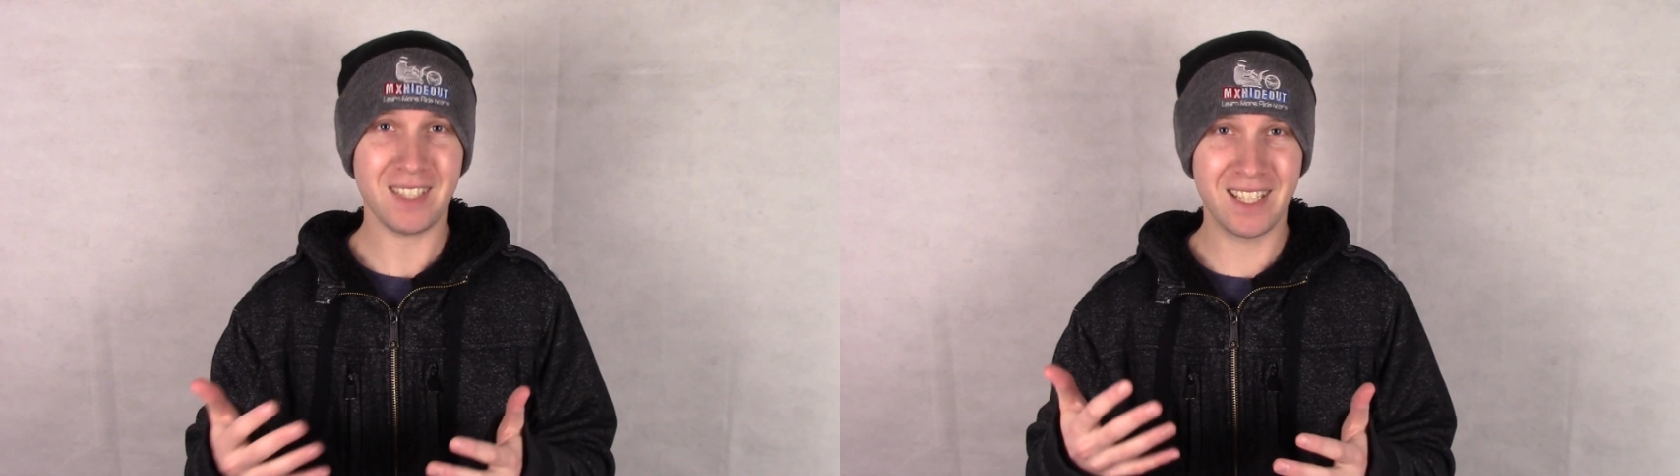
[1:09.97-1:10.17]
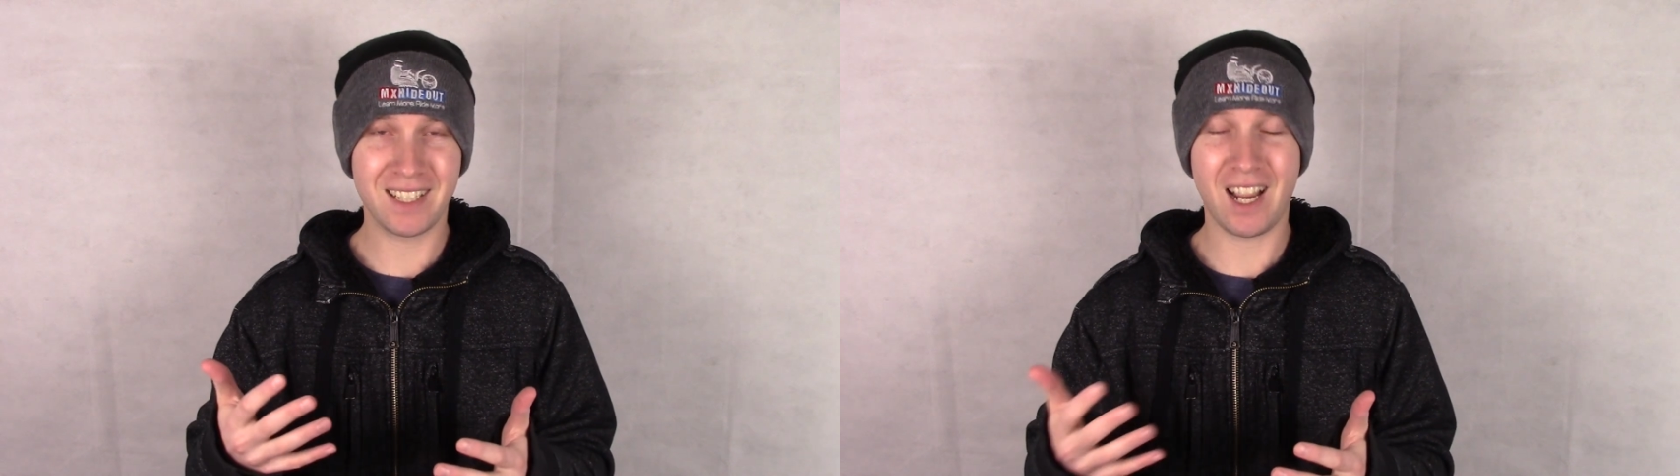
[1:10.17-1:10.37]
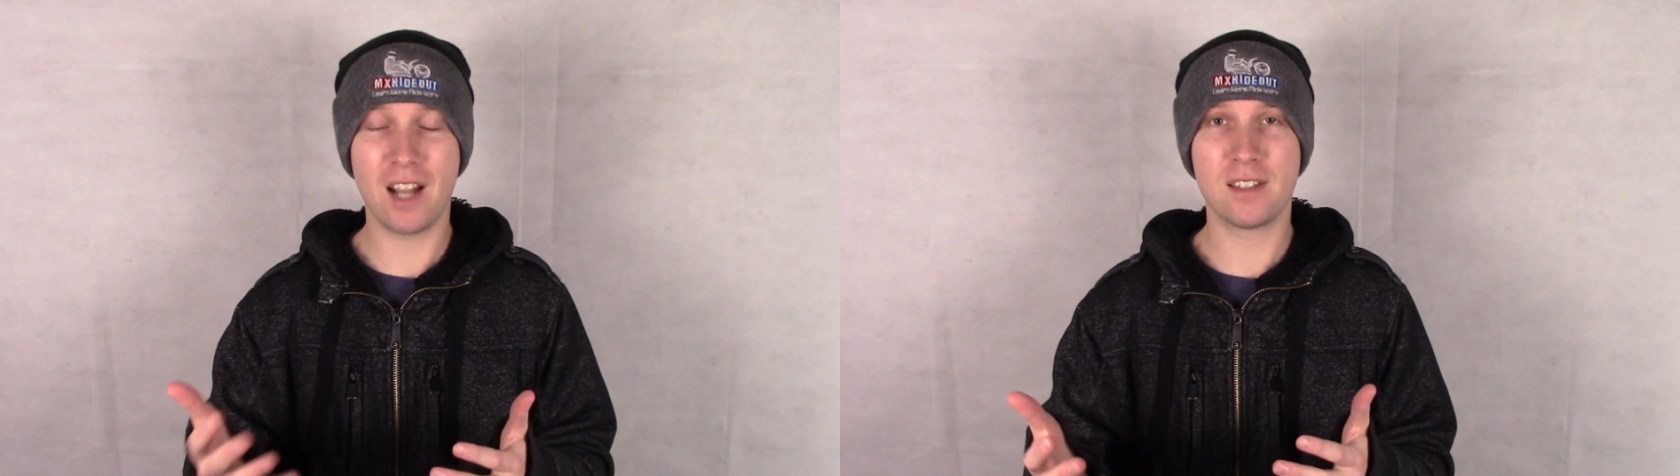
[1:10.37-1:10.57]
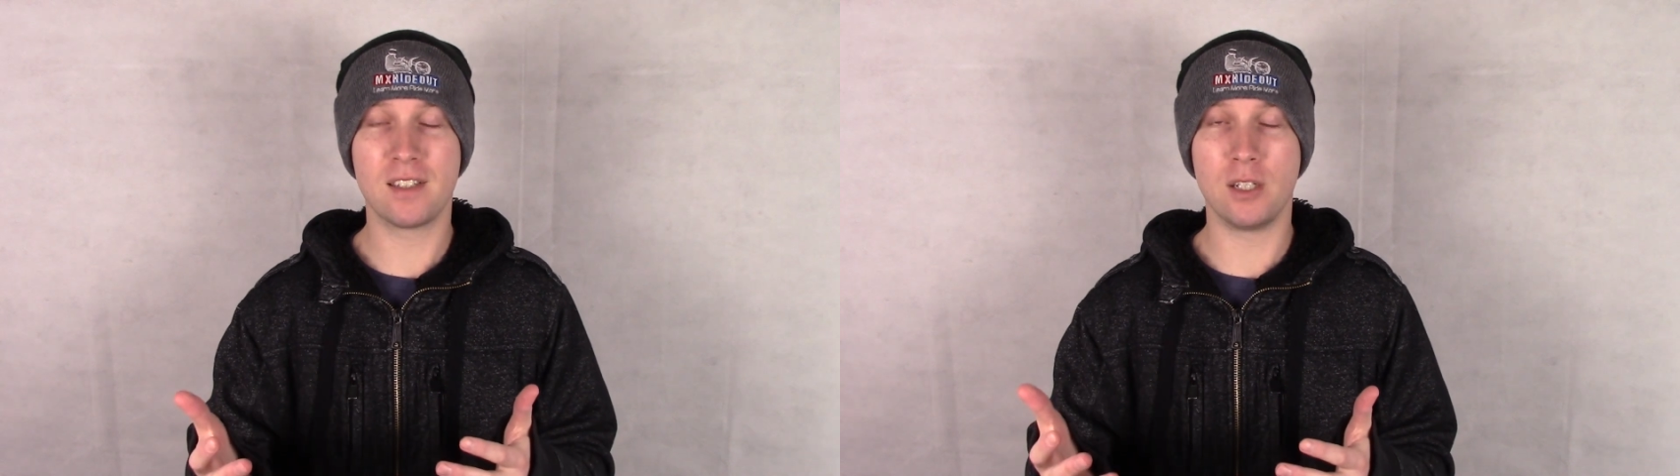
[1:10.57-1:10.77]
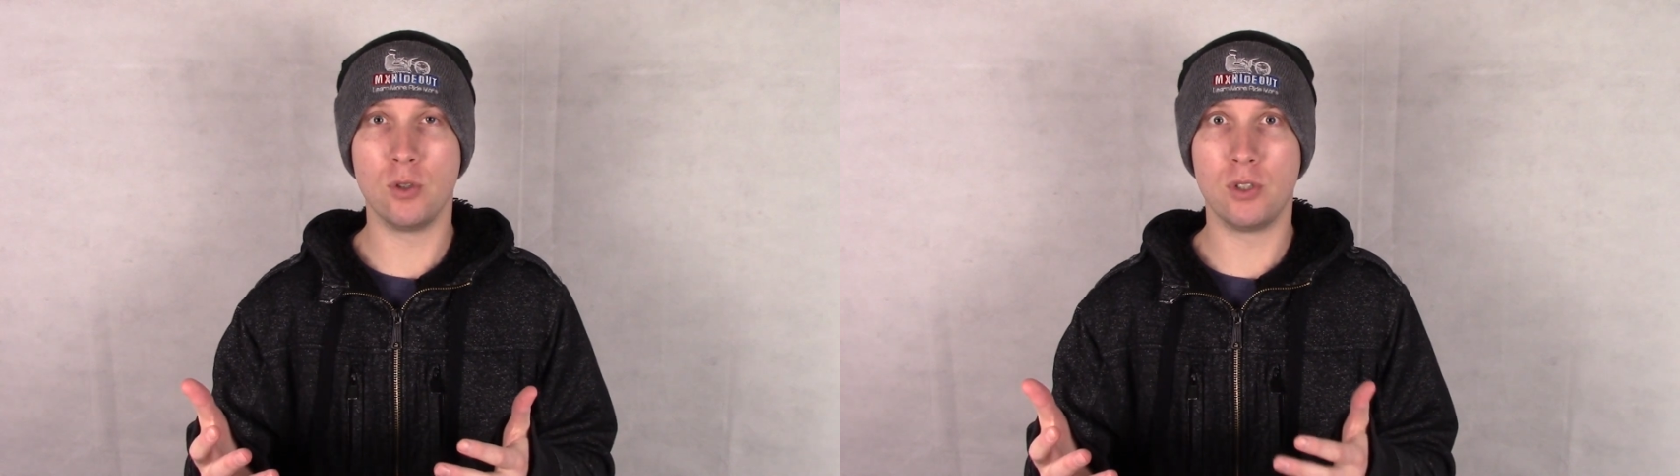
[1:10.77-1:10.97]
It
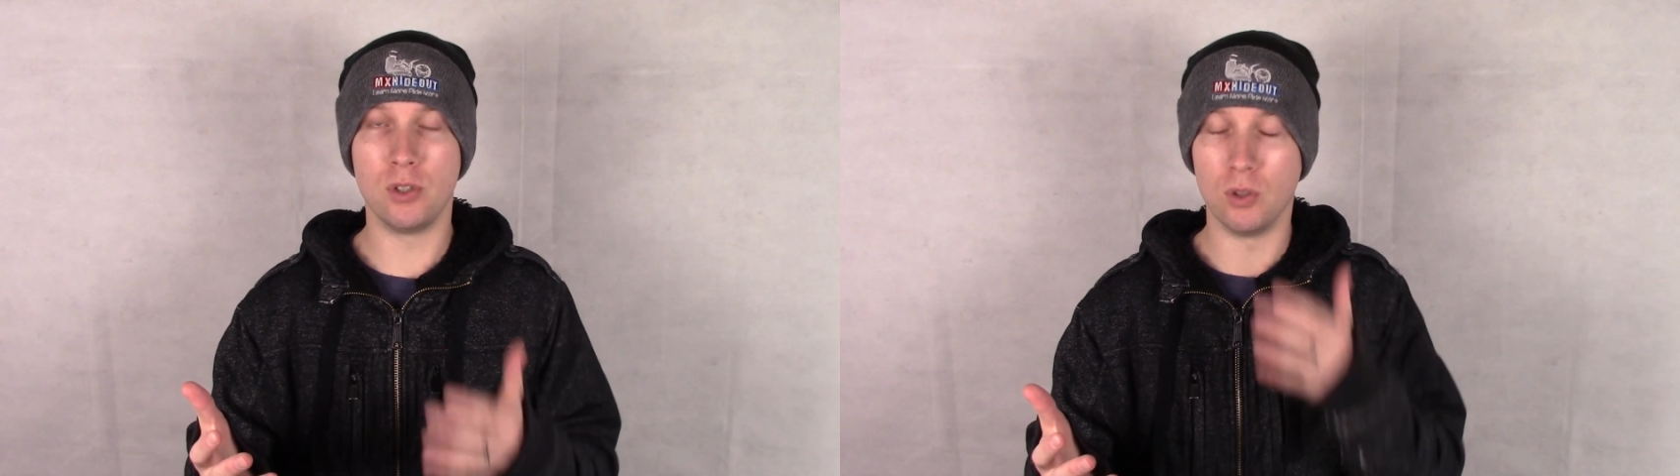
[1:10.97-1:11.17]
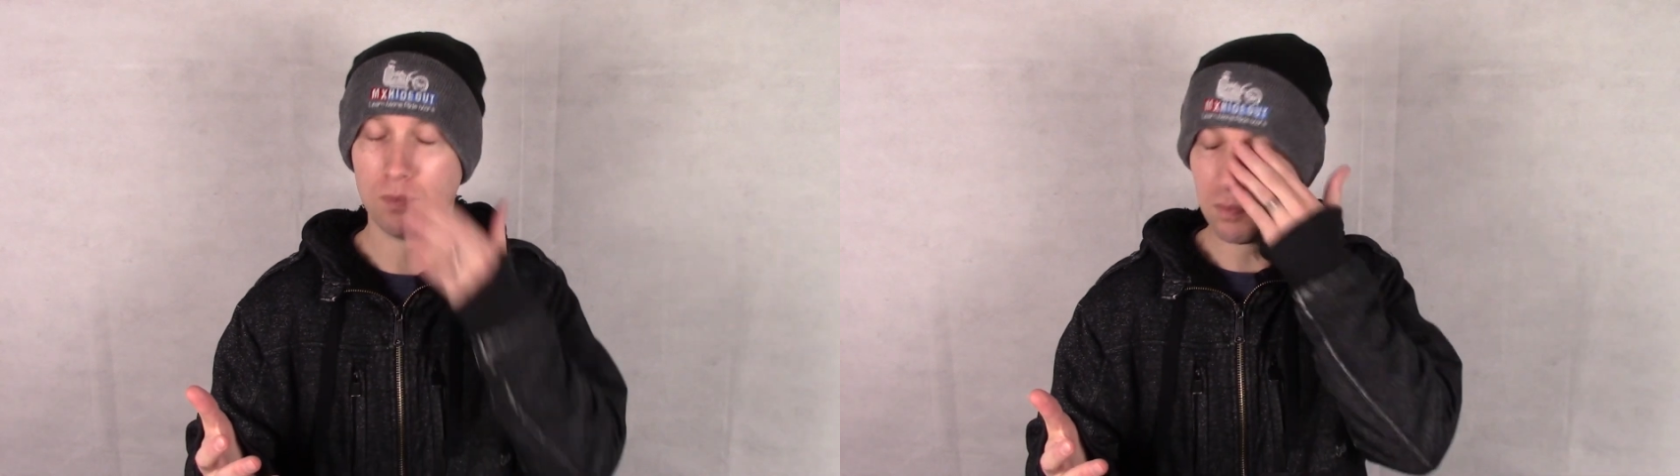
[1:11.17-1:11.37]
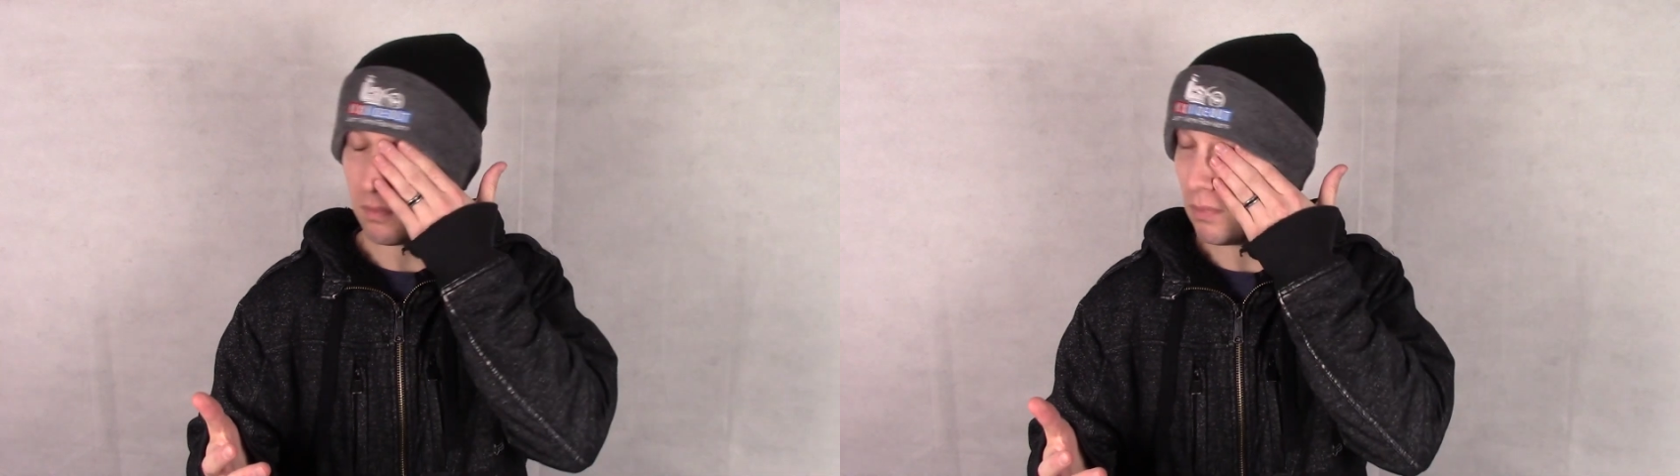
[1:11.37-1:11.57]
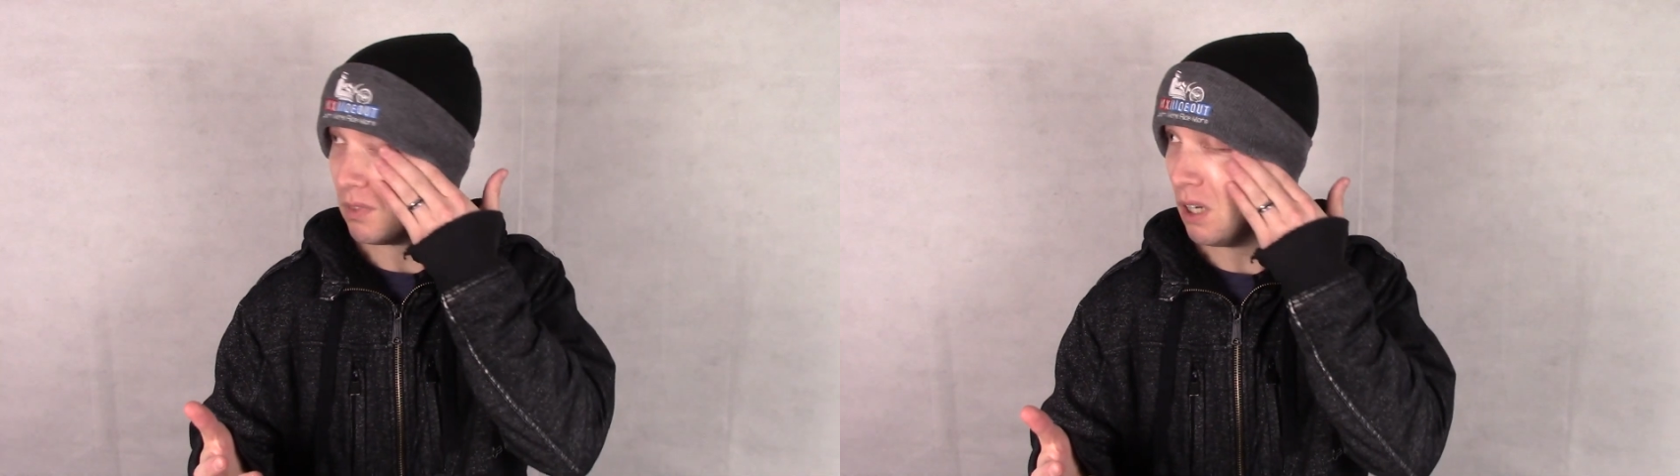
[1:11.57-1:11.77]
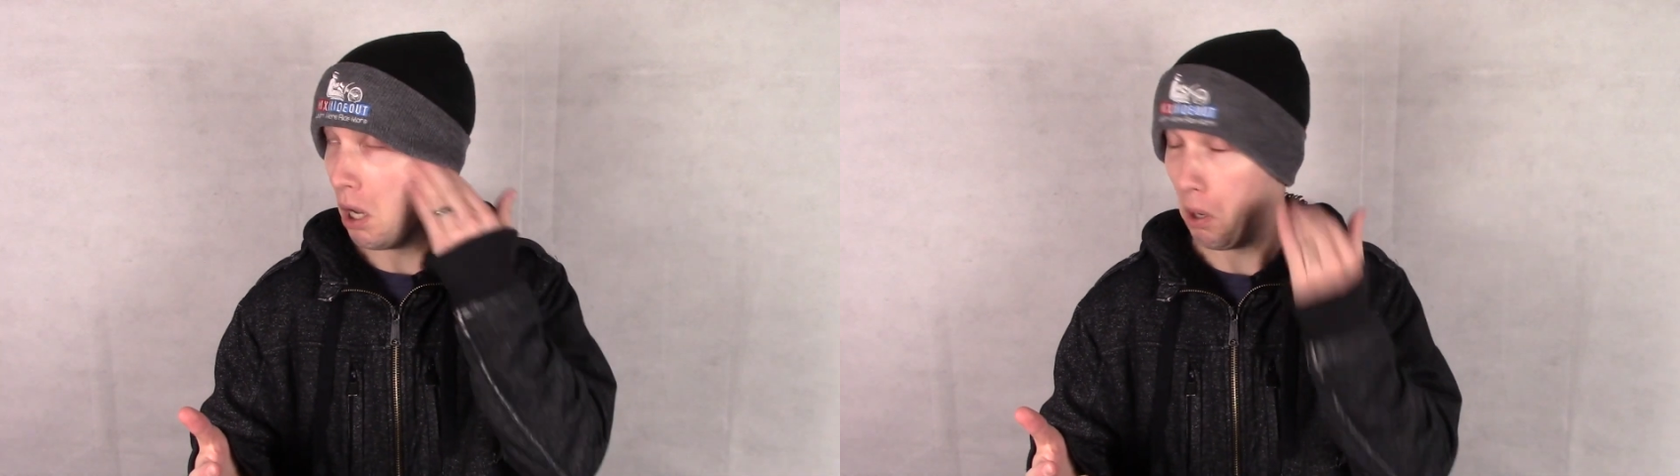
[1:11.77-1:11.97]
causes you to
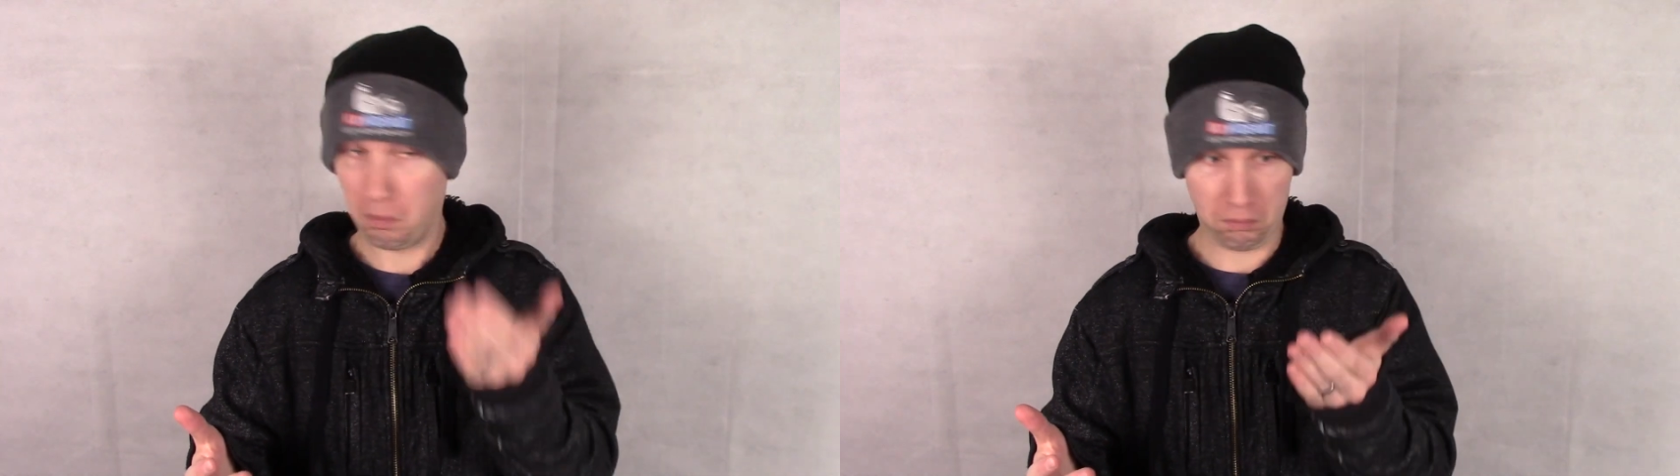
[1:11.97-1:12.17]
got